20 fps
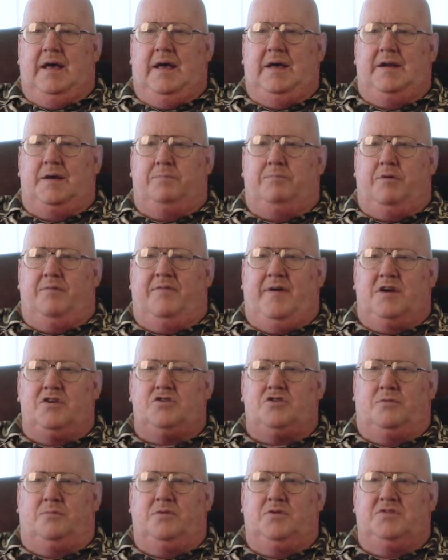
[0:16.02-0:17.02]
and a
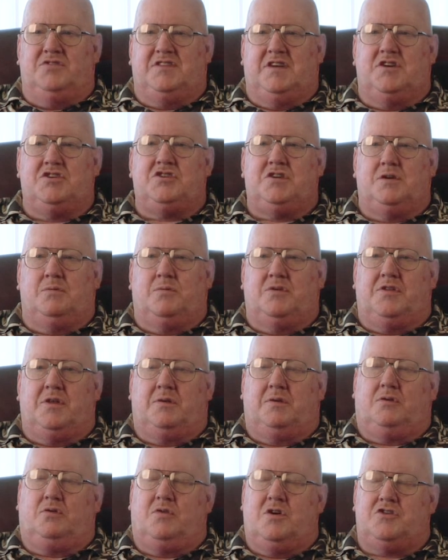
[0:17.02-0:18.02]
professional musician with a
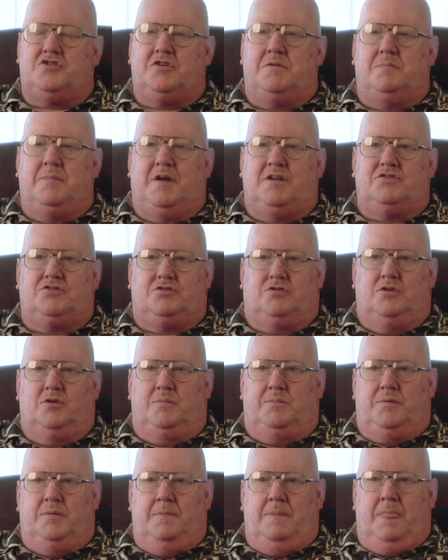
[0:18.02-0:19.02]
Christian men's group.
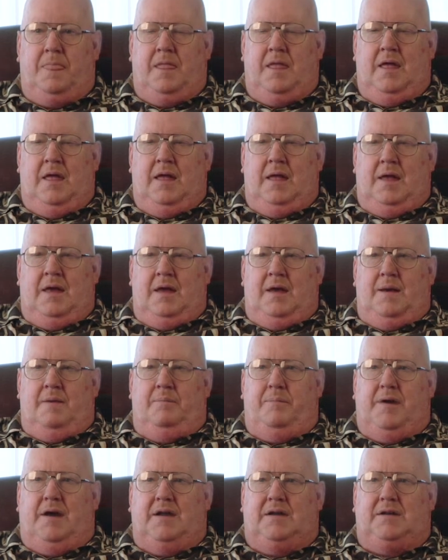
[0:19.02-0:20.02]

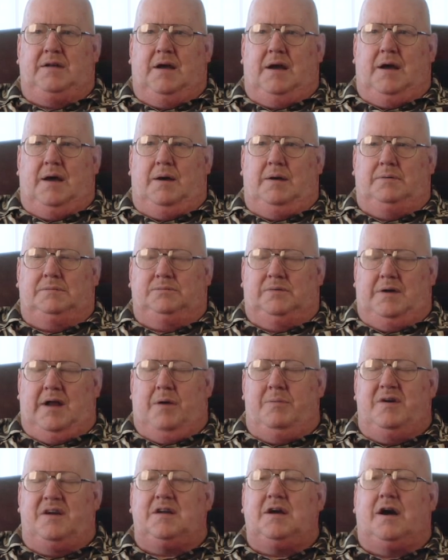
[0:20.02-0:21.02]
But when
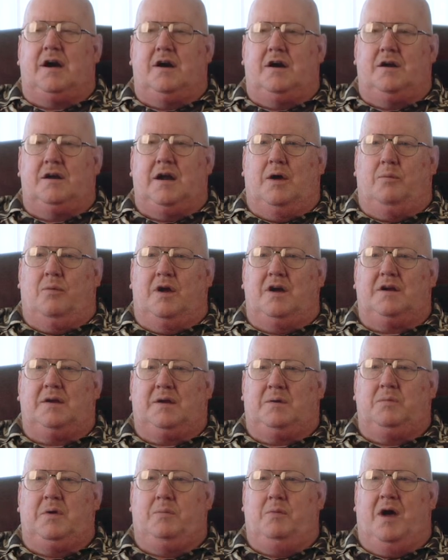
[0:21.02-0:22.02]
I retired,
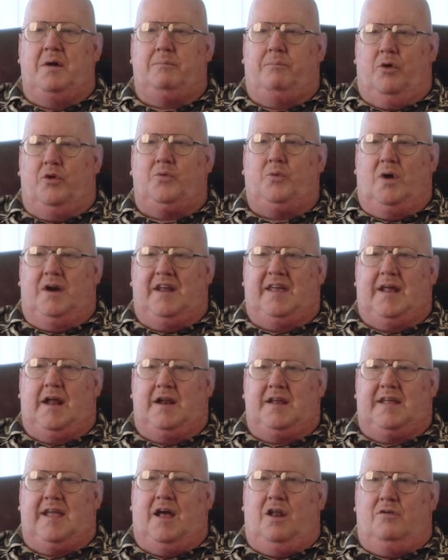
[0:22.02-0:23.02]
we both wanted to get
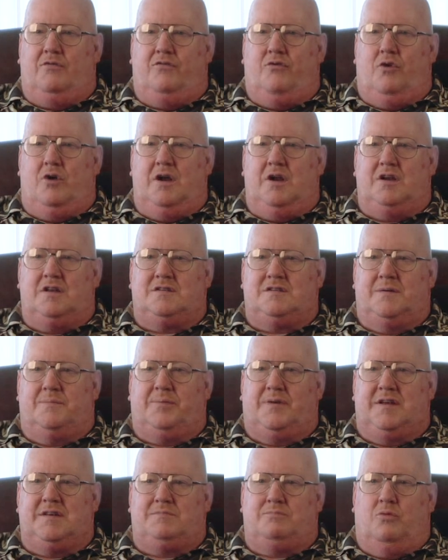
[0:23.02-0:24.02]
out of California to
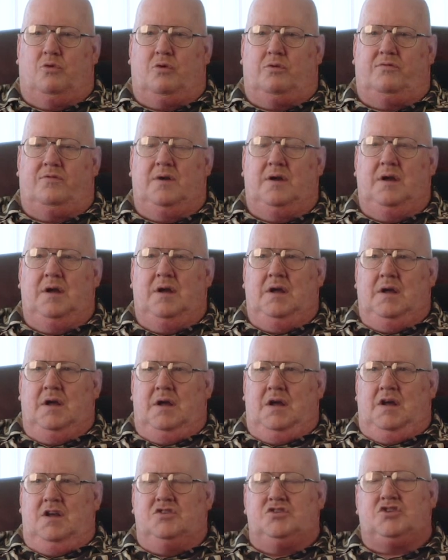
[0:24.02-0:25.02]
someplace more
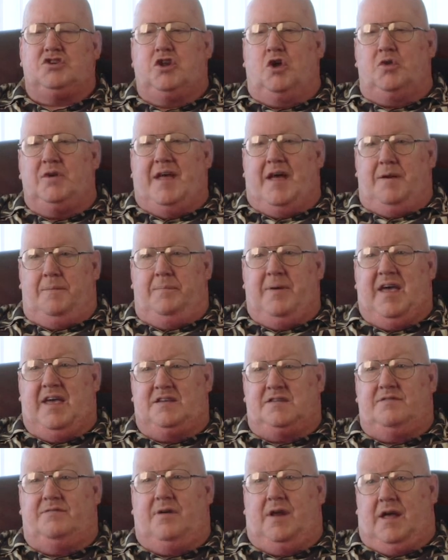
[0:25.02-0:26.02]
slow down
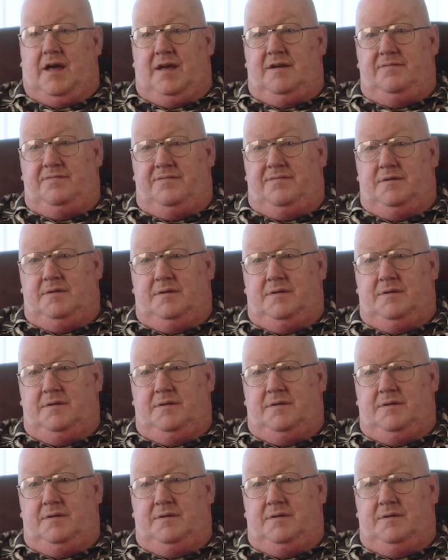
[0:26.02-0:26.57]
pace of life.